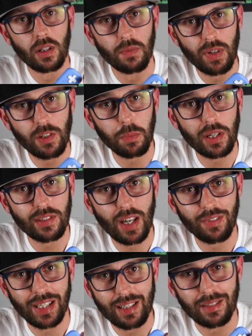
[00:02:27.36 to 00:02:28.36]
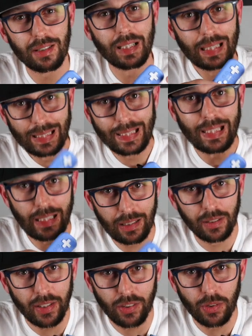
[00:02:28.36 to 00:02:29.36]
The face buttons have a nice clicky
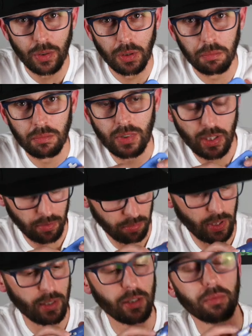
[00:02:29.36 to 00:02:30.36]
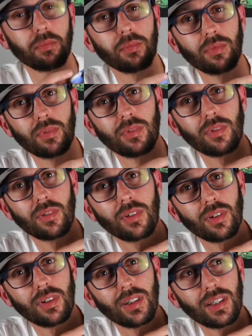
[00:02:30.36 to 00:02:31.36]
click to them. Here, can you
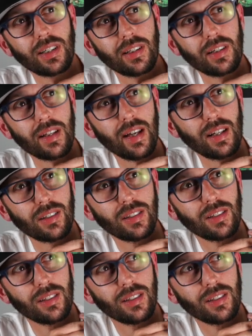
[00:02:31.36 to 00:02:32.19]
hear that?